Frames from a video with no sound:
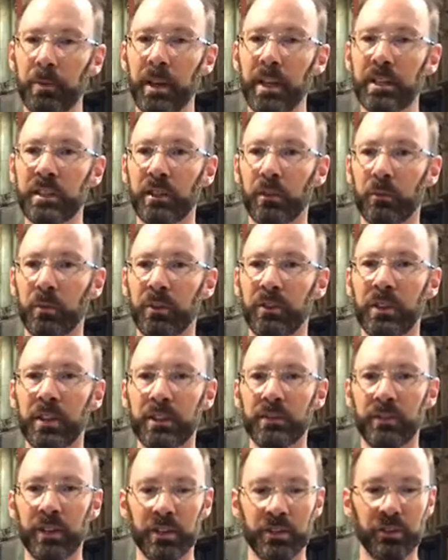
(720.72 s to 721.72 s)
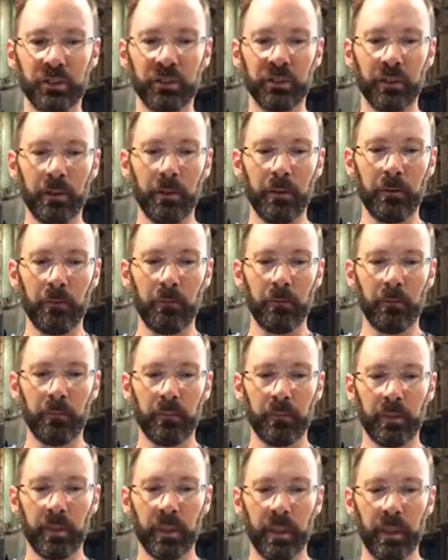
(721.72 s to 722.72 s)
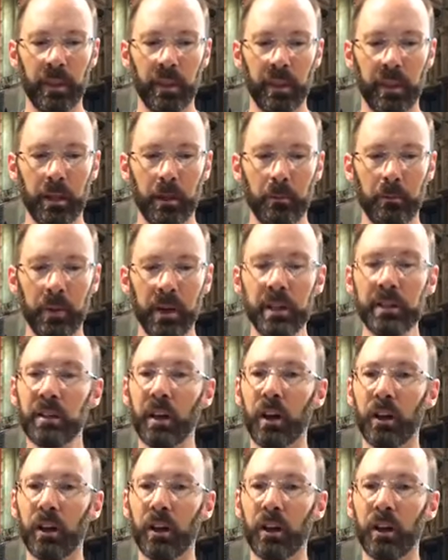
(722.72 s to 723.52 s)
Peter with this vision. Peter,